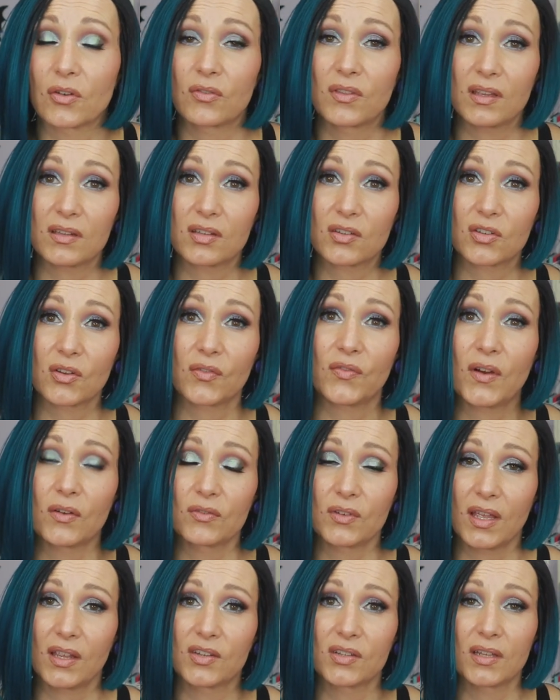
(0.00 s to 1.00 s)
So this is a
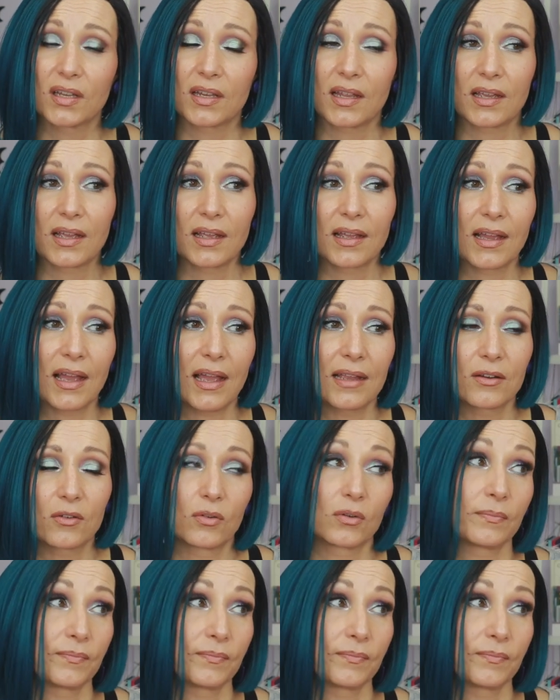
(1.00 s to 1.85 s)
foundation that I can kind of,